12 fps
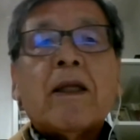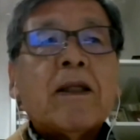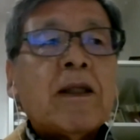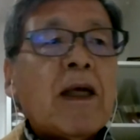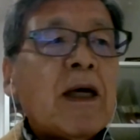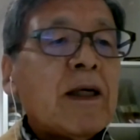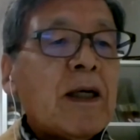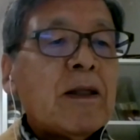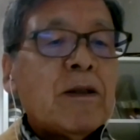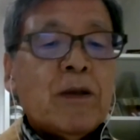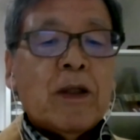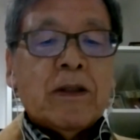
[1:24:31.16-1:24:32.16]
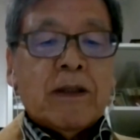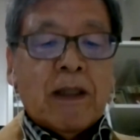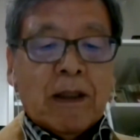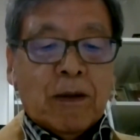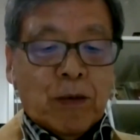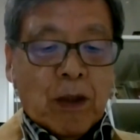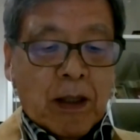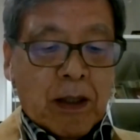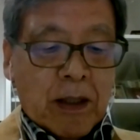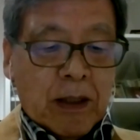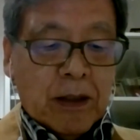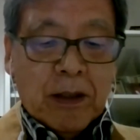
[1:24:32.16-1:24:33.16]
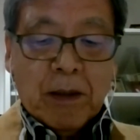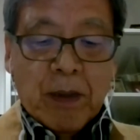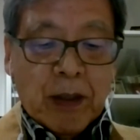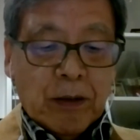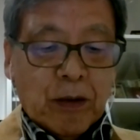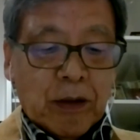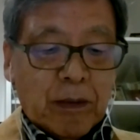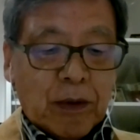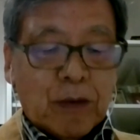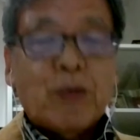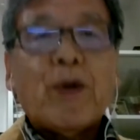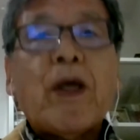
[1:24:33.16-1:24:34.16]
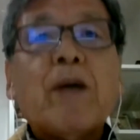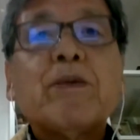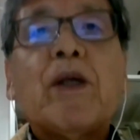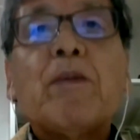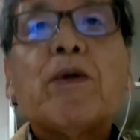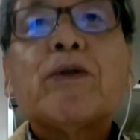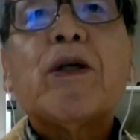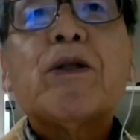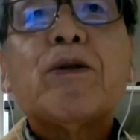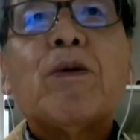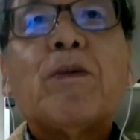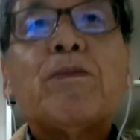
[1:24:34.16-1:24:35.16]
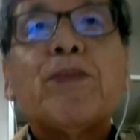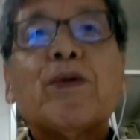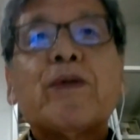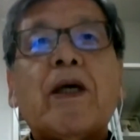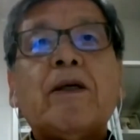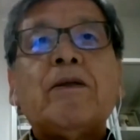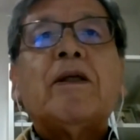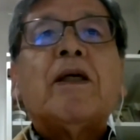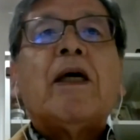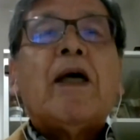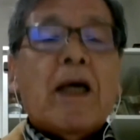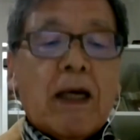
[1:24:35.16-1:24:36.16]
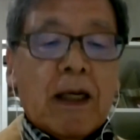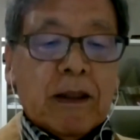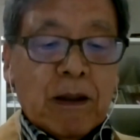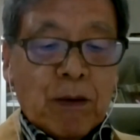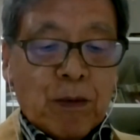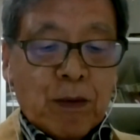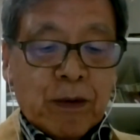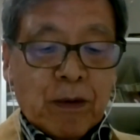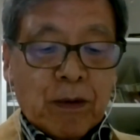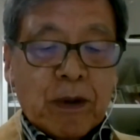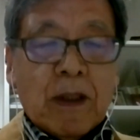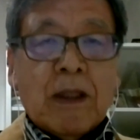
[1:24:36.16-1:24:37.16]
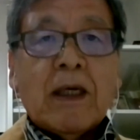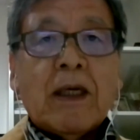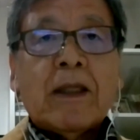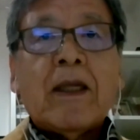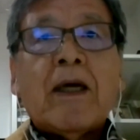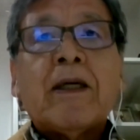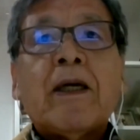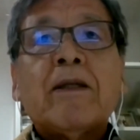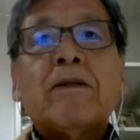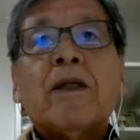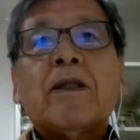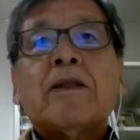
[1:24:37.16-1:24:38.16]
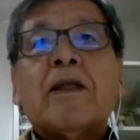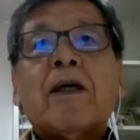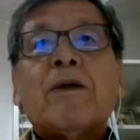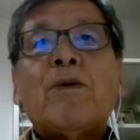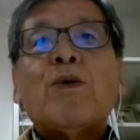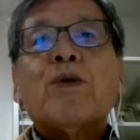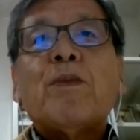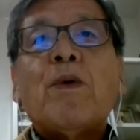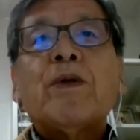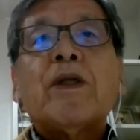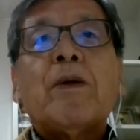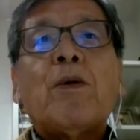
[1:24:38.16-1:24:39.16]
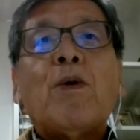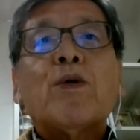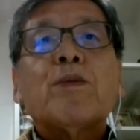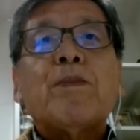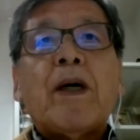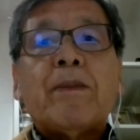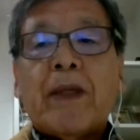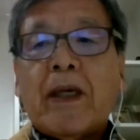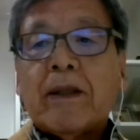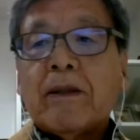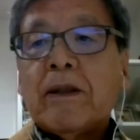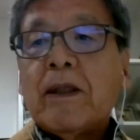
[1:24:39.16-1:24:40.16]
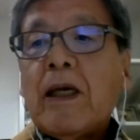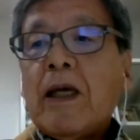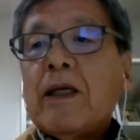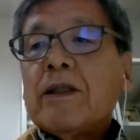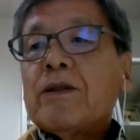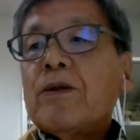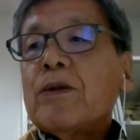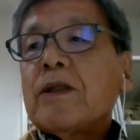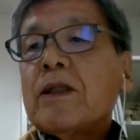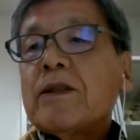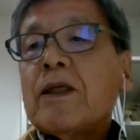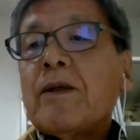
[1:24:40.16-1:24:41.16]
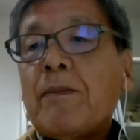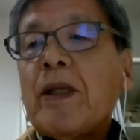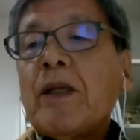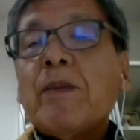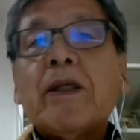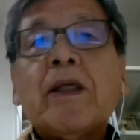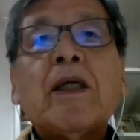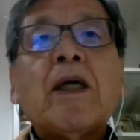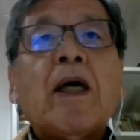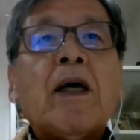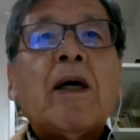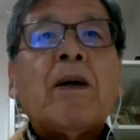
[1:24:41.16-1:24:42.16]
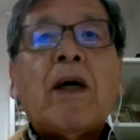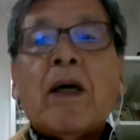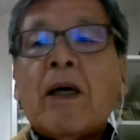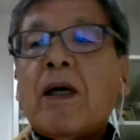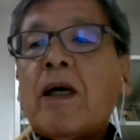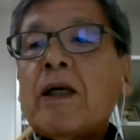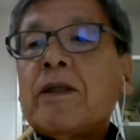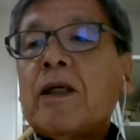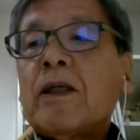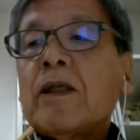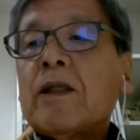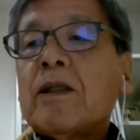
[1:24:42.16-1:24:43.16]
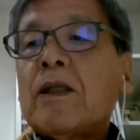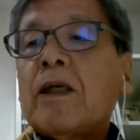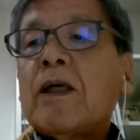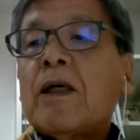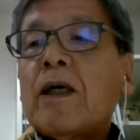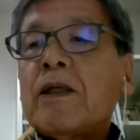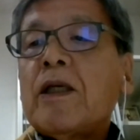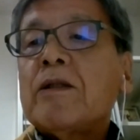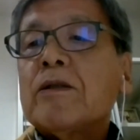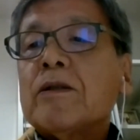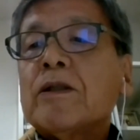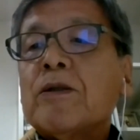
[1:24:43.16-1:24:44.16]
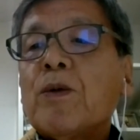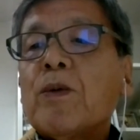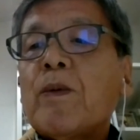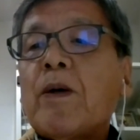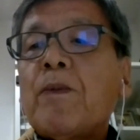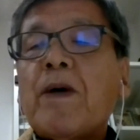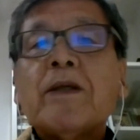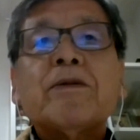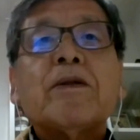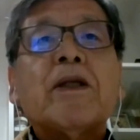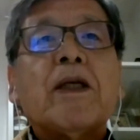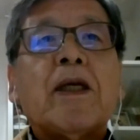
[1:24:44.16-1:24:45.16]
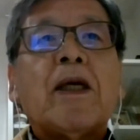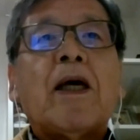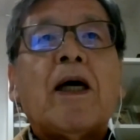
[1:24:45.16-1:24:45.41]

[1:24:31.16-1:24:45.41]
target is she mentioned the TREV demonstration project, and also the target is coal power plant. So that many I think that reasons. So firstly,